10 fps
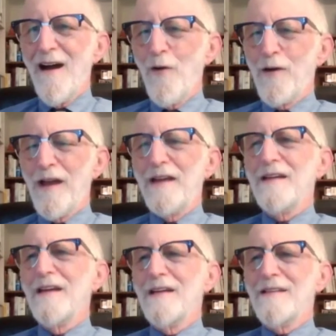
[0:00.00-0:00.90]

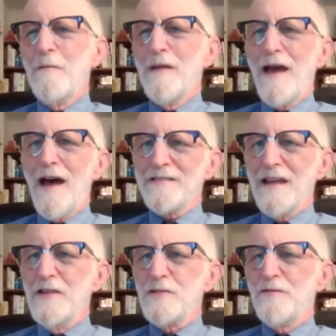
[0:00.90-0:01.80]
Okay, let me
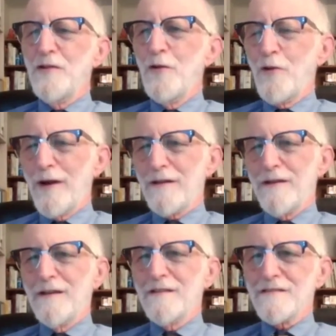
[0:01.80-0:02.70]
ask each of you
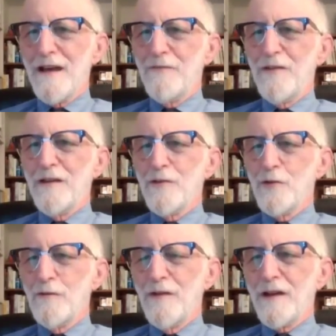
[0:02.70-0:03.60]
quickly, Sefi and
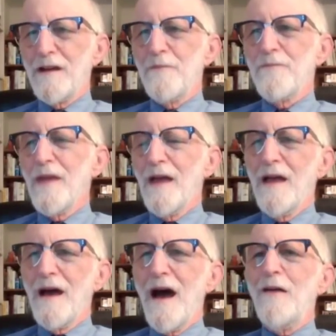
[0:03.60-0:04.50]
Ludovica.
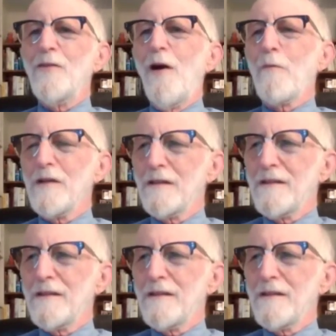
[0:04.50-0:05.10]
How long would